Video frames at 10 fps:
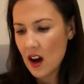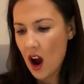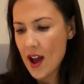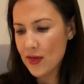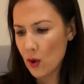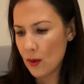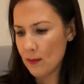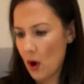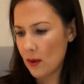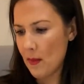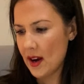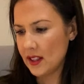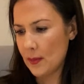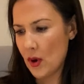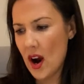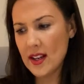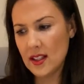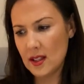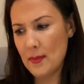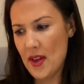I thought Mog might surprise
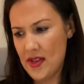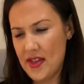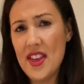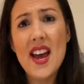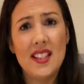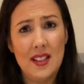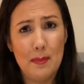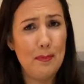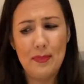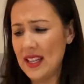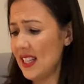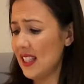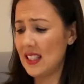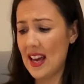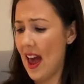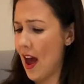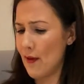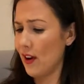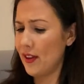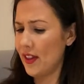us, but this beats
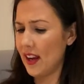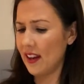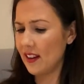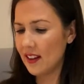everything."